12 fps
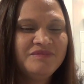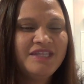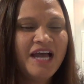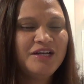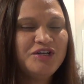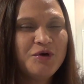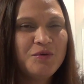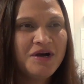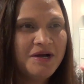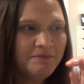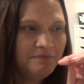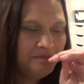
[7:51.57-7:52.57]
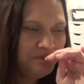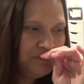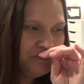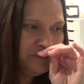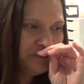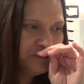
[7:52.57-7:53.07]
Not no, um,
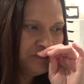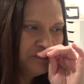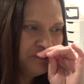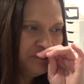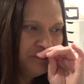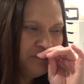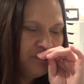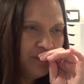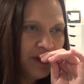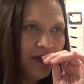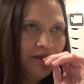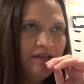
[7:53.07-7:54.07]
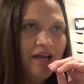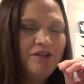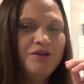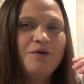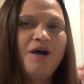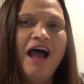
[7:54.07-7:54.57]

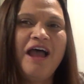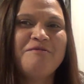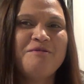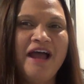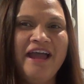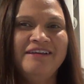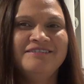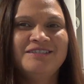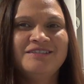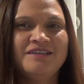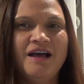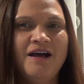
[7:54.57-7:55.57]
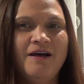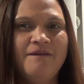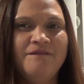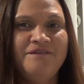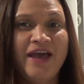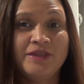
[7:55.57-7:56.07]
not no high-rise
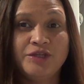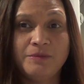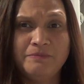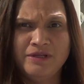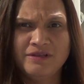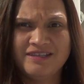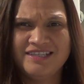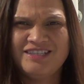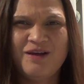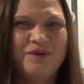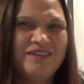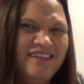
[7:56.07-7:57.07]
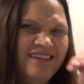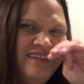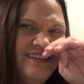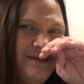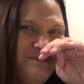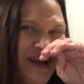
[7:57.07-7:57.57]
uh, Vanderbilt. Is that what
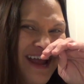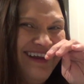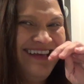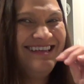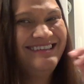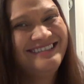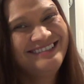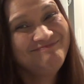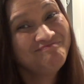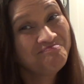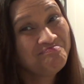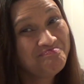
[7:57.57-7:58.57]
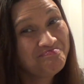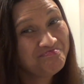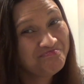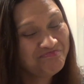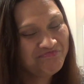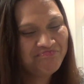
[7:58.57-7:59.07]
the, the brand is?
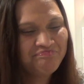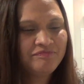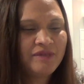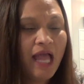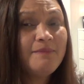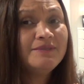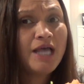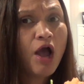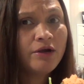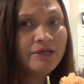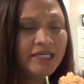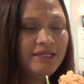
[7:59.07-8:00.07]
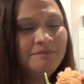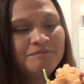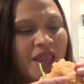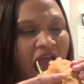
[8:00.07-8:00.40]
I'm sorry.